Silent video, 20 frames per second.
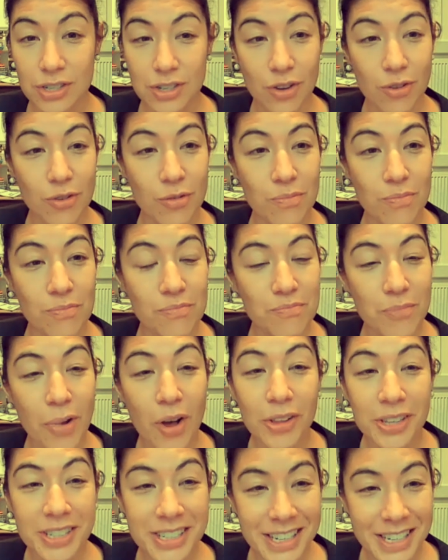So
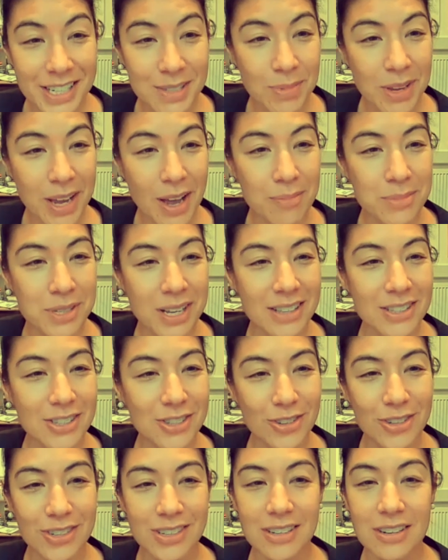politics becomes
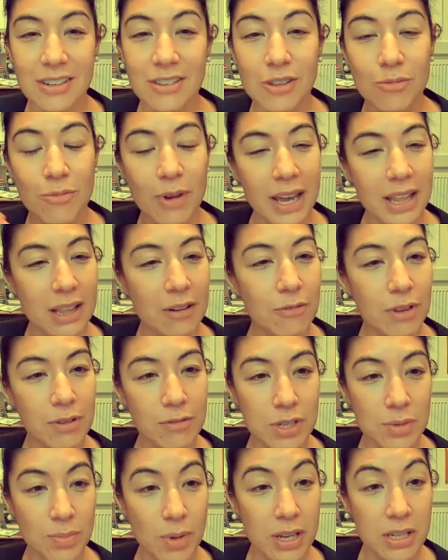uncertain, the way that we
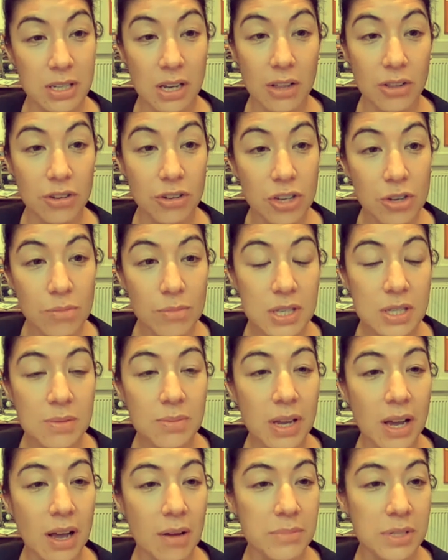respond to other humans
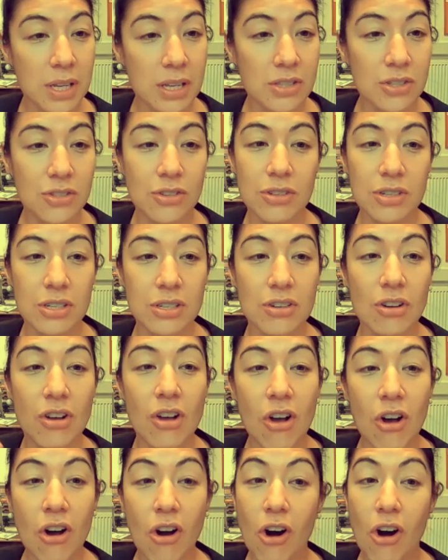becomes uncertain,